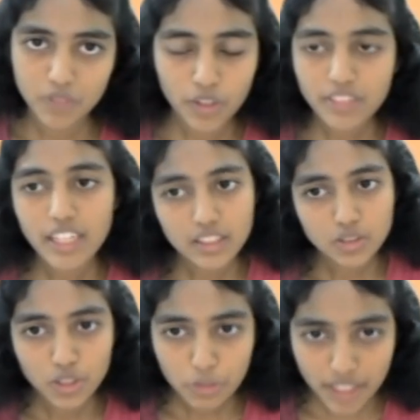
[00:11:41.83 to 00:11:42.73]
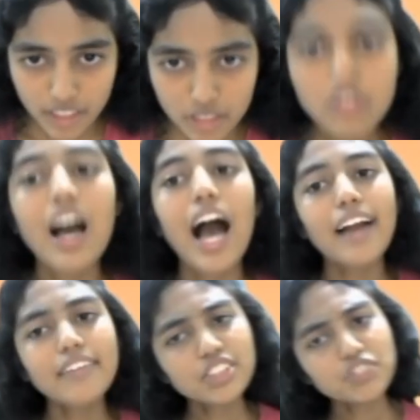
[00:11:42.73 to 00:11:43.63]
Okay, that is going to break down,
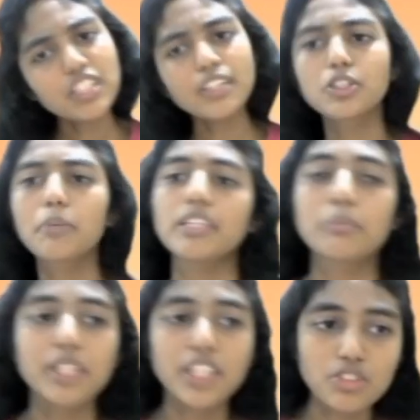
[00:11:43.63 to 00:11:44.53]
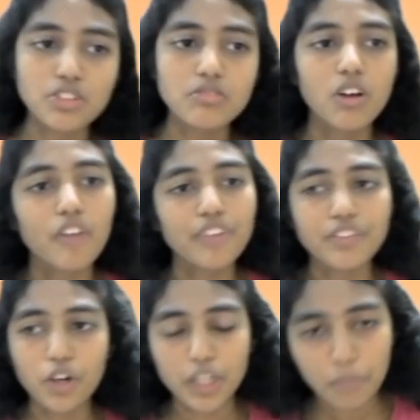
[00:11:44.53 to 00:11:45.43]
and which will lead to the precipitation of
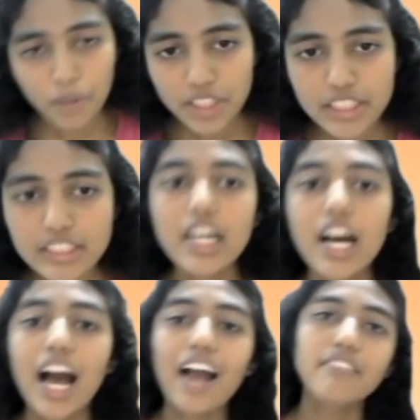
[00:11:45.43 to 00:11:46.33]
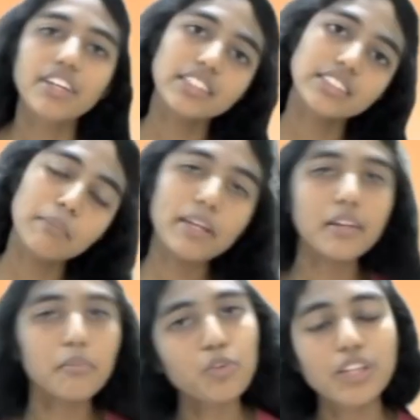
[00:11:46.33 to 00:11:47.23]
unwanted proteins, and we can simply
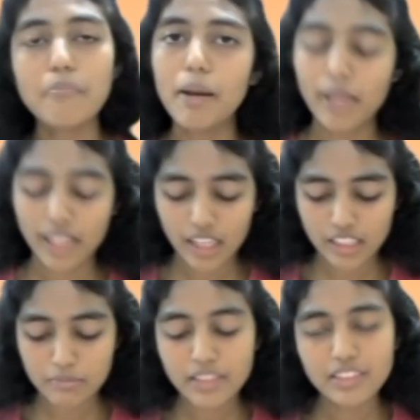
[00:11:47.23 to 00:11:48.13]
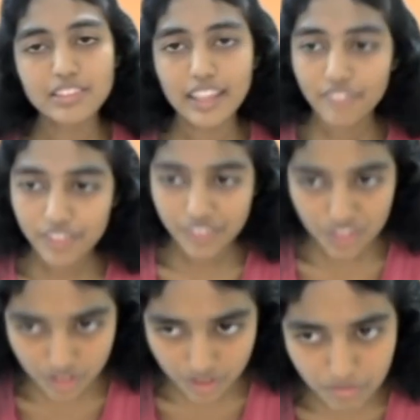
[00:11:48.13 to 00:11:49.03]
remove them by mechanical methods like
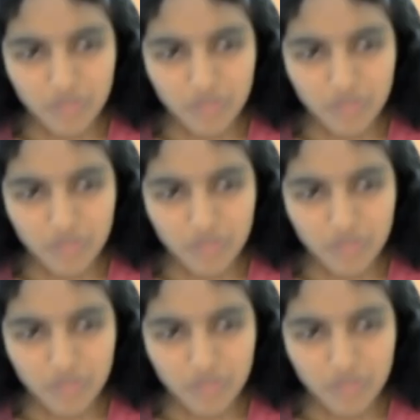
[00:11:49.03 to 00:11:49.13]
filtration.